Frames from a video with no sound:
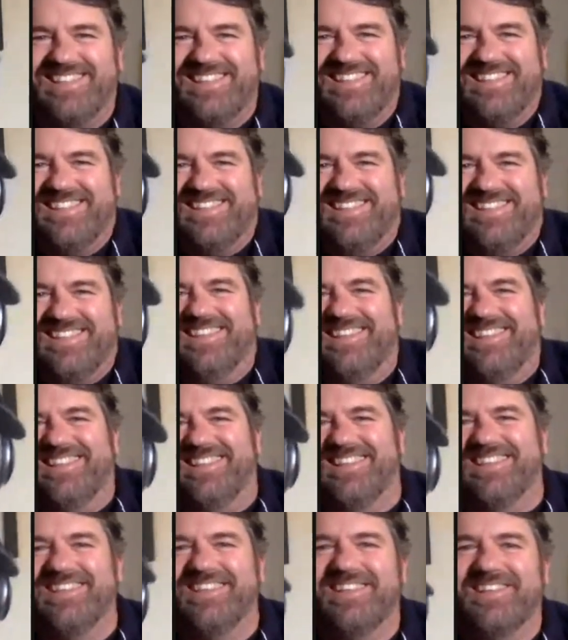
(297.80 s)

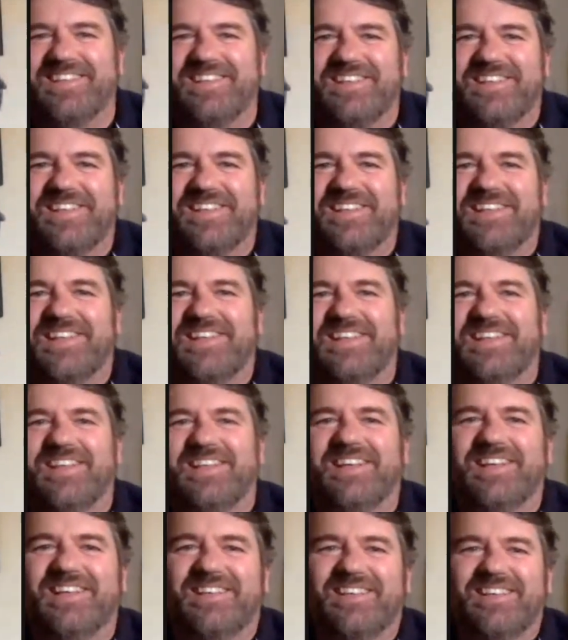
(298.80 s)

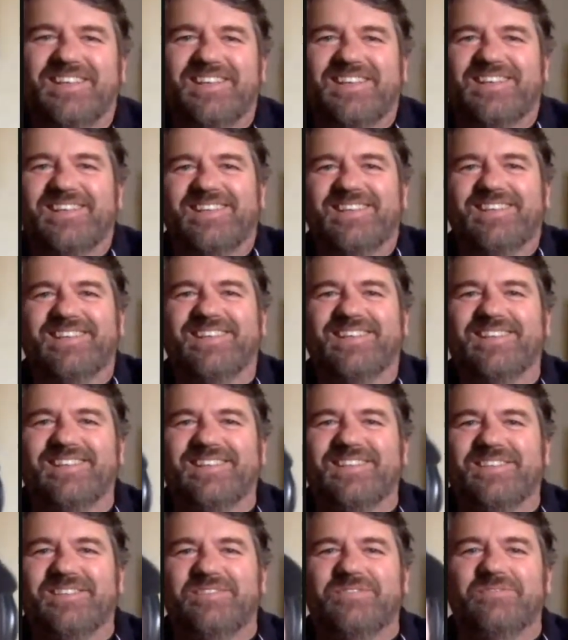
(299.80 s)

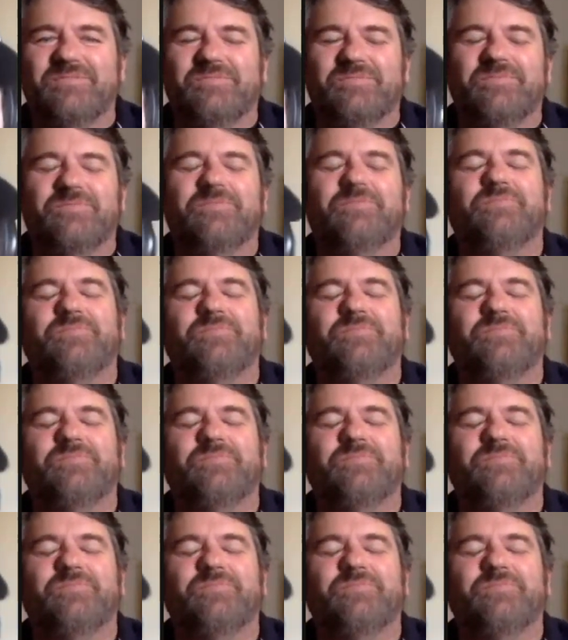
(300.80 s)
This person isn't speaking.